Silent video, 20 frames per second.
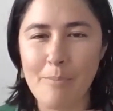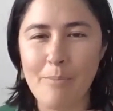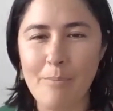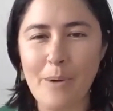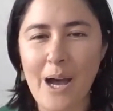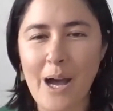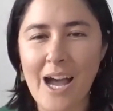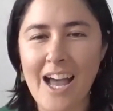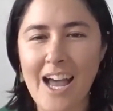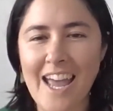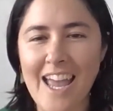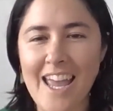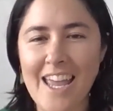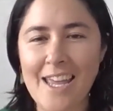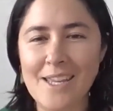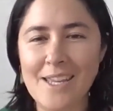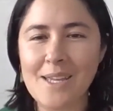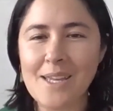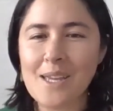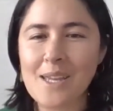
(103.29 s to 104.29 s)

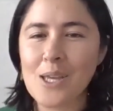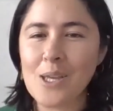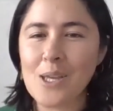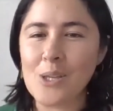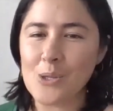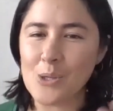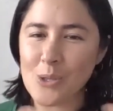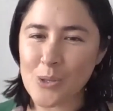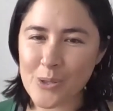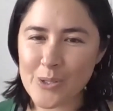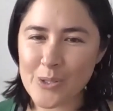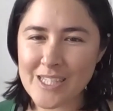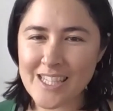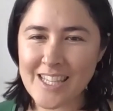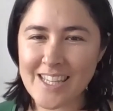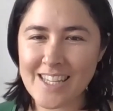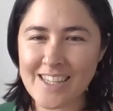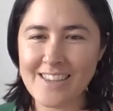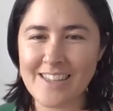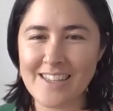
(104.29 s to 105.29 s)
by
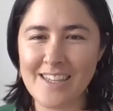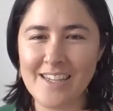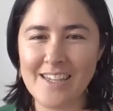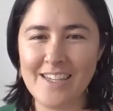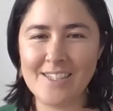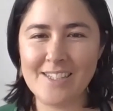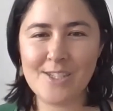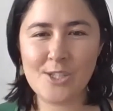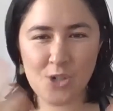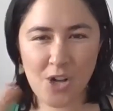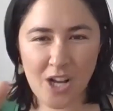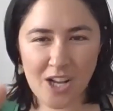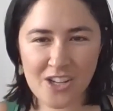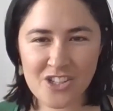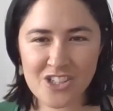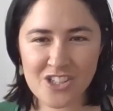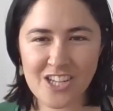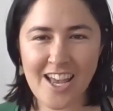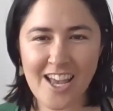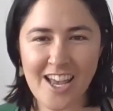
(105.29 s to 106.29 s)
using the
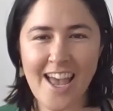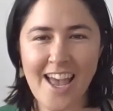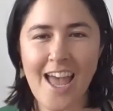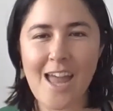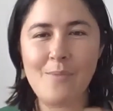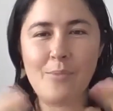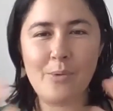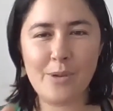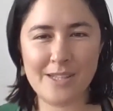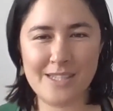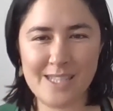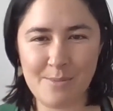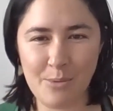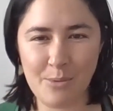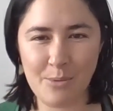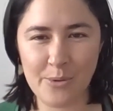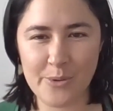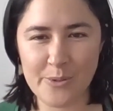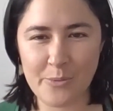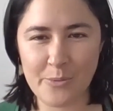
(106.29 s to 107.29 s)
structure and
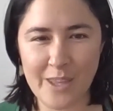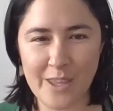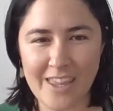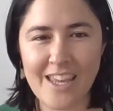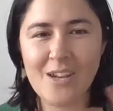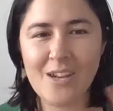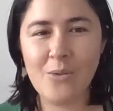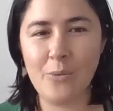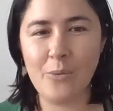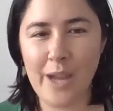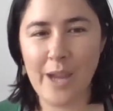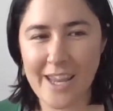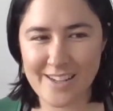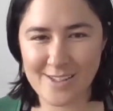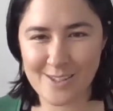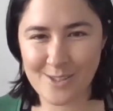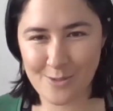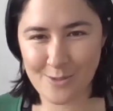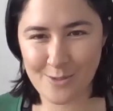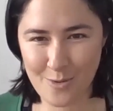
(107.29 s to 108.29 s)
principles within
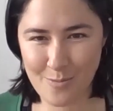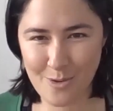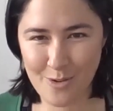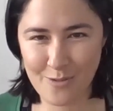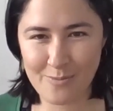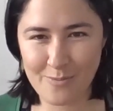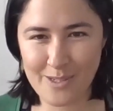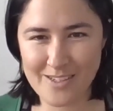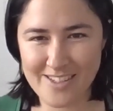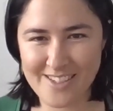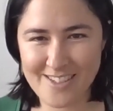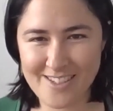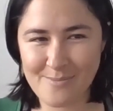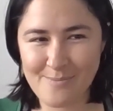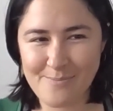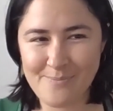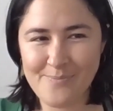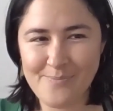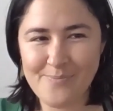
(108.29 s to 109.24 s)
awareness through movement.